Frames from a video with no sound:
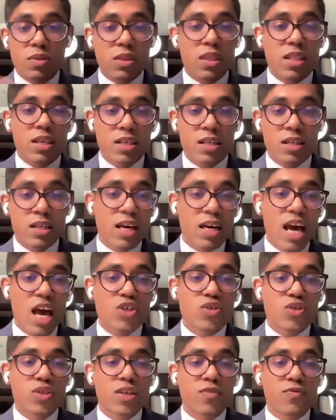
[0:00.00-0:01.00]
the
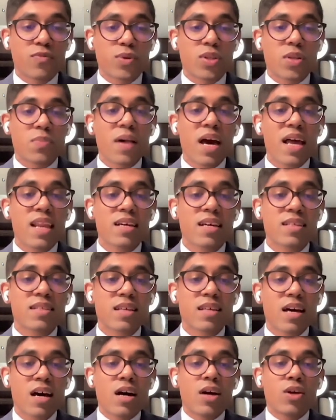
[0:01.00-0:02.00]
cash to give you the balance.
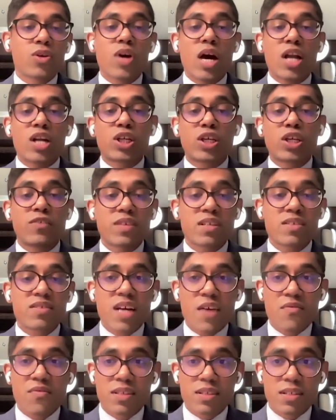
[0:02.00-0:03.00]
You had to give the
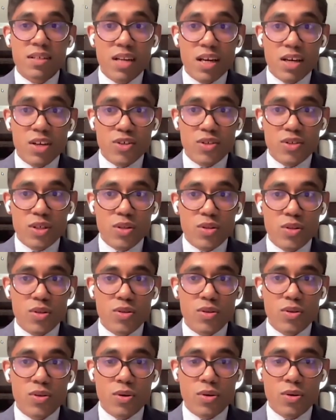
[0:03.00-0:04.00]
driver the directions,
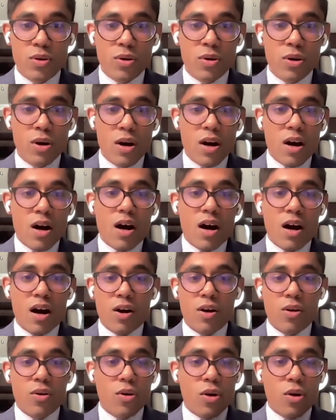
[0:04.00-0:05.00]
so
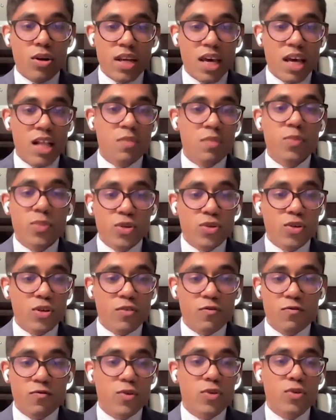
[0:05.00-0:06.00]
God help you
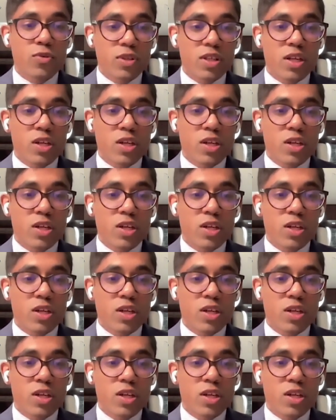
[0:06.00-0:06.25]
if you